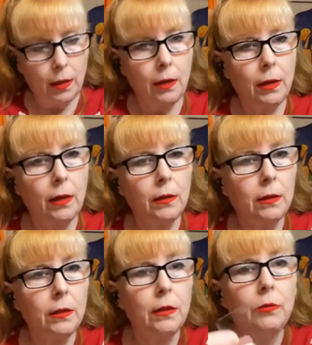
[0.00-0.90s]
then
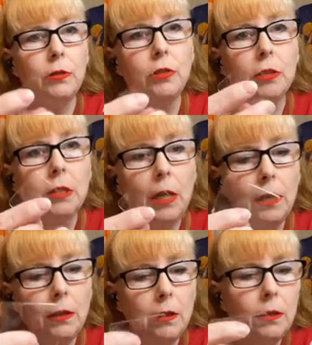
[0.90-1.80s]
see, you would just
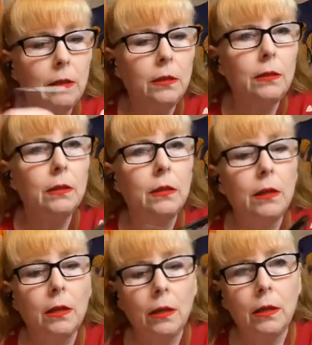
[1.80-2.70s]
take this,
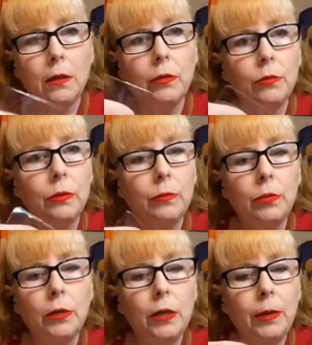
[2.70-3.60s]
you would
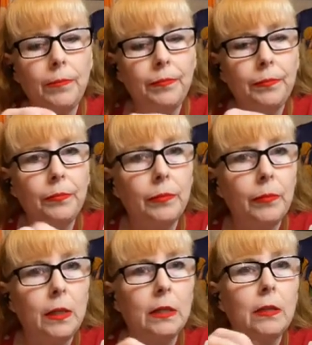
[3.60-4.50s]
put
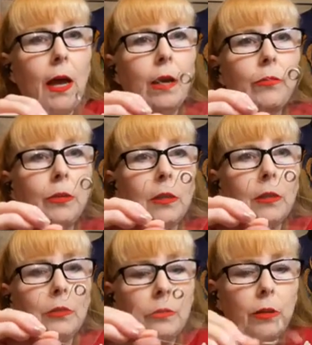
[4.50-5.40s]
the side with the
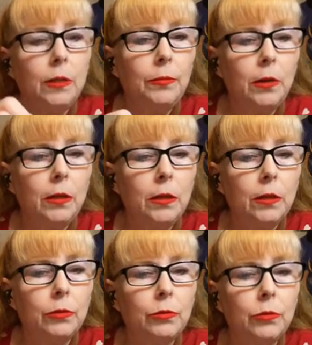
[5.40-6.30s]
little clip on it
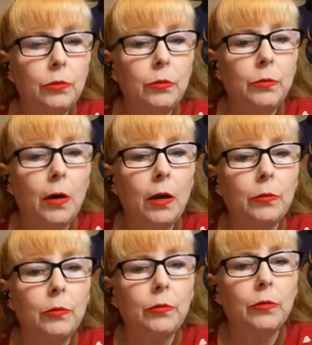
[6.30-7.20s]
through the bottom
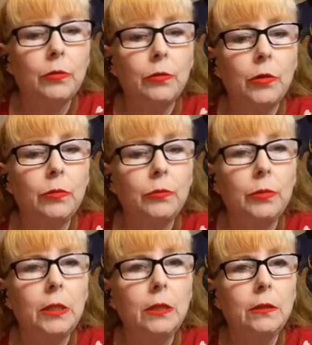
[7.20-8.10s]
of your phone
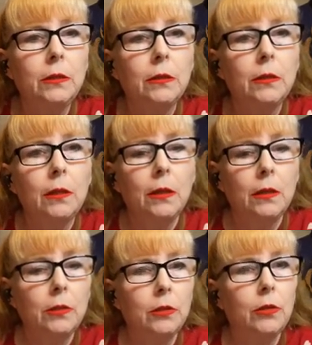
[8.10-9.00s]
piece.
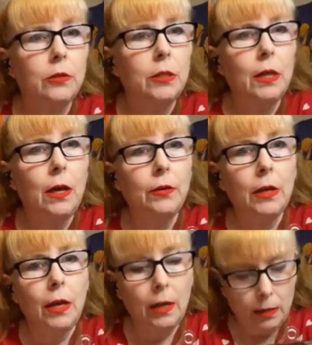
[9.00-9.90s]
So see how it
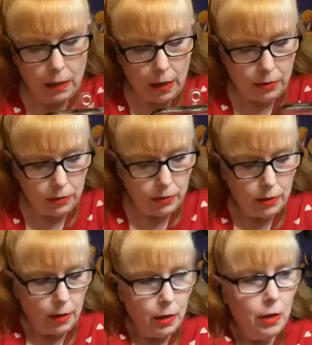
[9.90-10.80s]
hangs out?
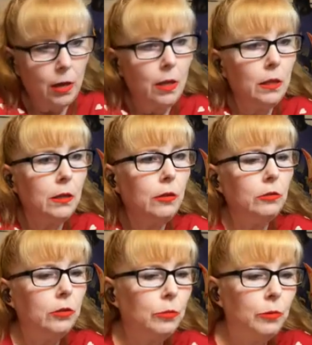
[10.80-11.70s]
And then you
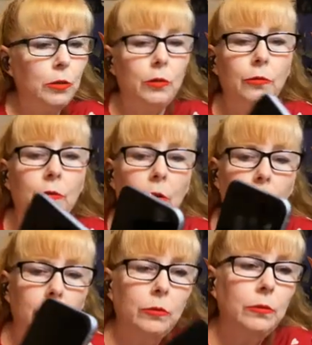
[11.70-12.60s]
just put your
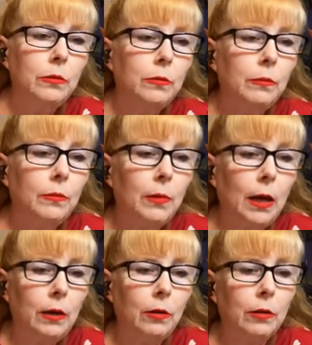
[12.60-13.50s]
phone
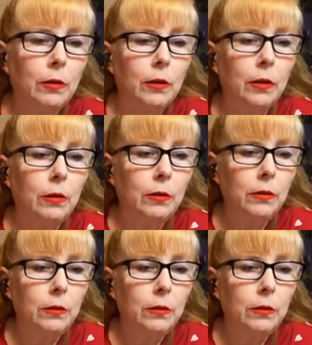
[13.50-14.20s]
back on here.